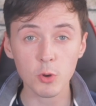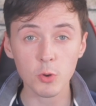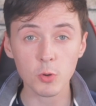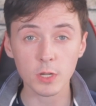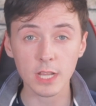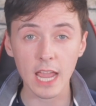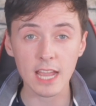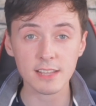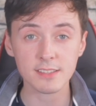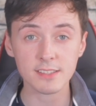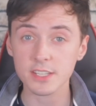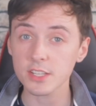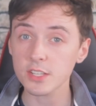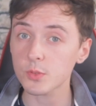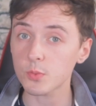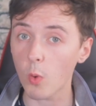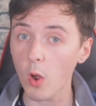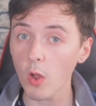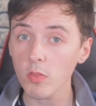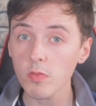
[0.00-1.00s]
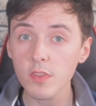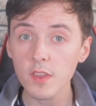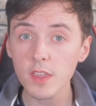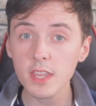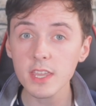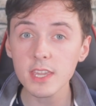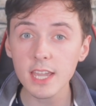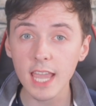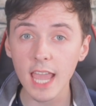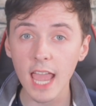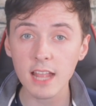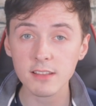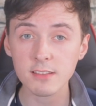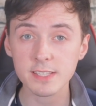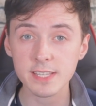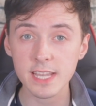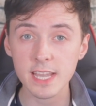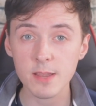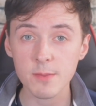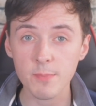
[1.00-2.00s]
broadcasters, one thing you
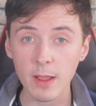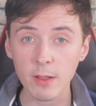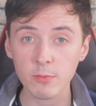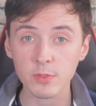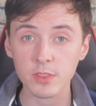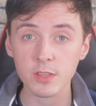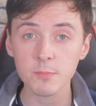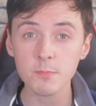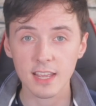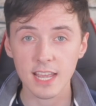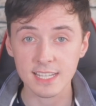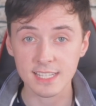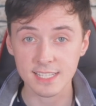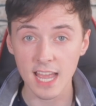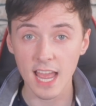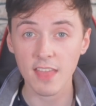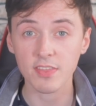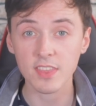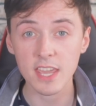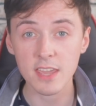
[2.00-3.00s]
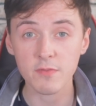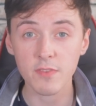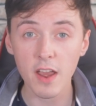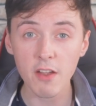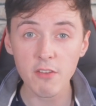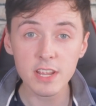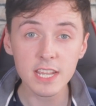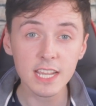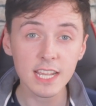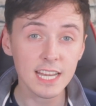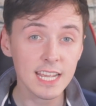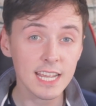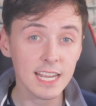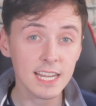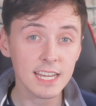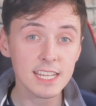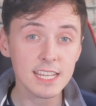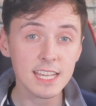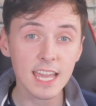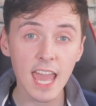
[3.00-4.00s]
can say about them is that they very
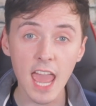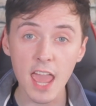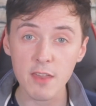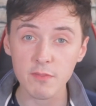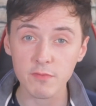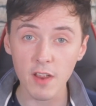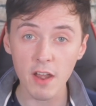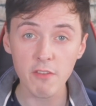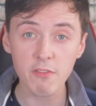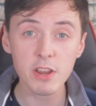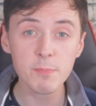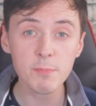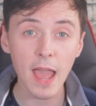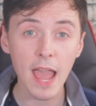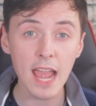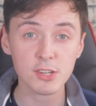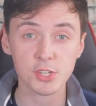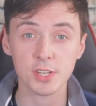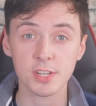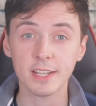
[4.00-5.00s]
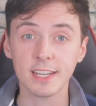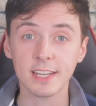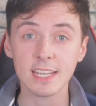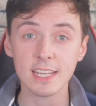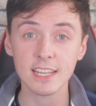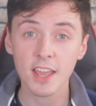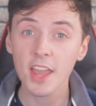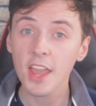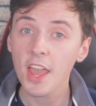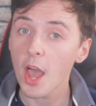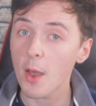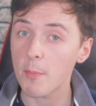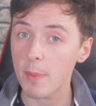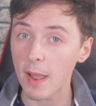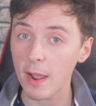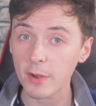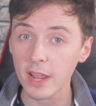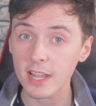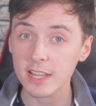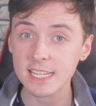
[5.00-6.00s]
clearly care very passionately
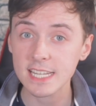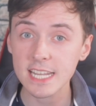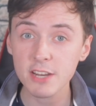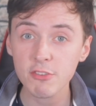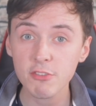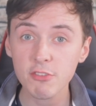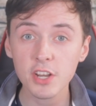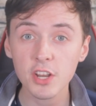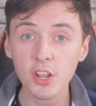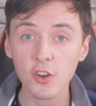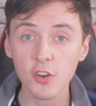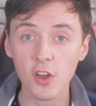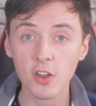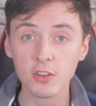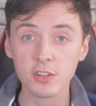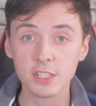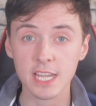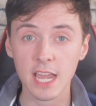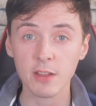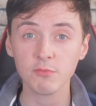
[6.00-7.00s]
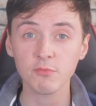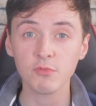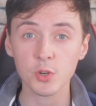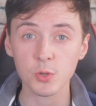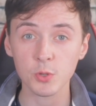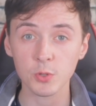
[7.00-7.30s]
about adhering to lockdown